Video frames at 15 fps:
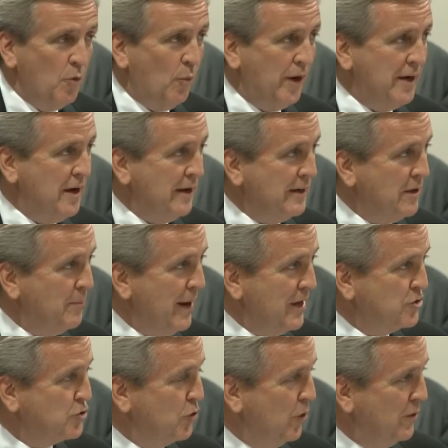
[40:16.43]
We need to
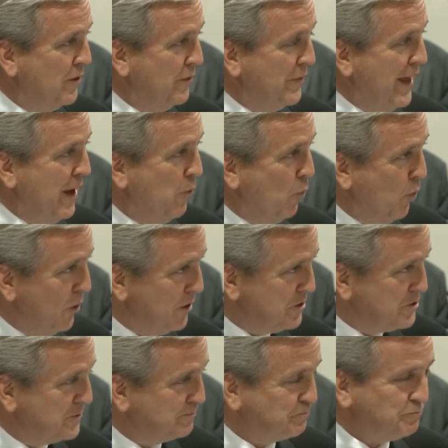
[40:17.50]
make sure that that
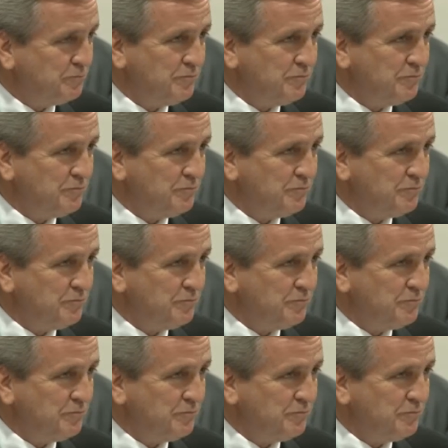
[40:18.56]
works.